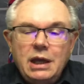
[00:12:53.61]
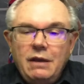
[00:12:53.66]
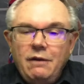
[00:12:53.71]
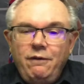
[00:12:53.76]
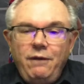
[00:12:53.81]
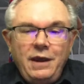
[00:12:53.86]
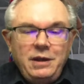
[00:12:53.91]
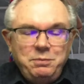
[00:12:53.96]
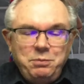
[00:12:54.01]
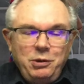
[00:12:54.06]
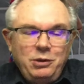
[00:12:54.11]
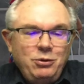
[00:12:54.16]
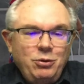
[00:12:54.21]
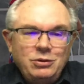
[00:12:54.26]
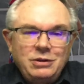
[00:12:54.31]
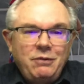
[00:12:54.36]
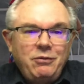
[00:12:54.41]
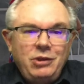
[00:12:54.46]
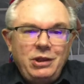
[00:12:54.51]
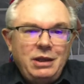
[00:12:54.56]
Facebook knows
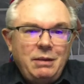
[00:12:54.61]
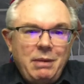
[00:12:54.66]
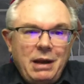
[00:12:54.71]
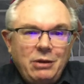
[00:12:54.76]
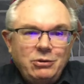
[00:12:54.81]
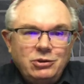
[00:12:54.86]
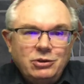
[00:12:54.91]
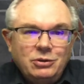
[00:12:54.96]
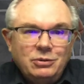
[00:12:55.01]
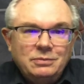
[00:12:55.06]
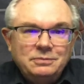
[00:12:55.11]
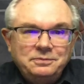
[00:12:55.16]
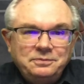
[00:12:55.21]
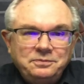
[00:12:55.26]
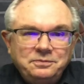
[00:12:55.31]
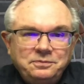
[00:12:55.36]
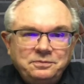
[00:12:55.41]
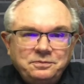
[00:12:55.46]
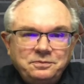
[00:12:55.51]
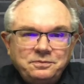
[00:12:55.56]
everything about you.
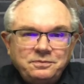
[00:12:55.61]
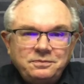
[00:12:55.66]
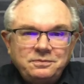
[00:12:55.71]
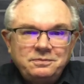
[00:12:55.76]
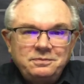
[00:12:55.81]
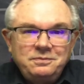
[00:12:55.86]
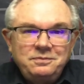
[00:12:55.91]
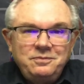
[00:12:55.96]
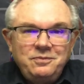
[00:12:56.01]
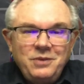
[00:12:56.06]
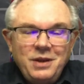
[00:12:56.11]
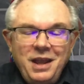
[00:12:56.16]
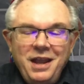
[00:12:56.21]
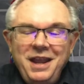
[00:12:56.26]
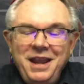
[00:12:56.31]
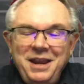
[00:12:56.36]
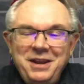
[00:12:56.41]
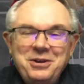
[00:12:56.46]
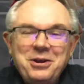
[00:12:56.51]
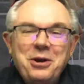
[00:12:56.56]

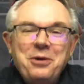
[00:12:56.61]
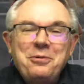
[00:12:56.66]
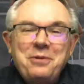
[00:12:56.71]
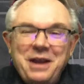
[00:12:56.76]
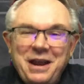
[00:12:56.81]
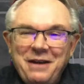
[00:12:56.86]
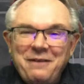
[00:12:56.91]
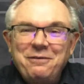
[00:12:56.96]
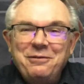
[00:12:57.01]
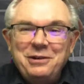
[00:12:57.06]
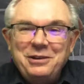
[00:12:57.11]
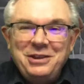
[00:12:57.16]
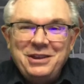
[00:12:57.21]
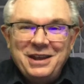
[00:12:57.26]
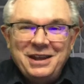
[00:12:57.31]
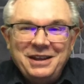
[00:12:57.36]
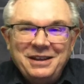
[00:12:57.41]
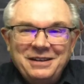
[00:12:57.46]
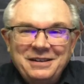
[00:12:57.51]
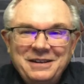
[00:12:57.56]
They know
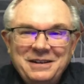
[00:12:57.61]
everything.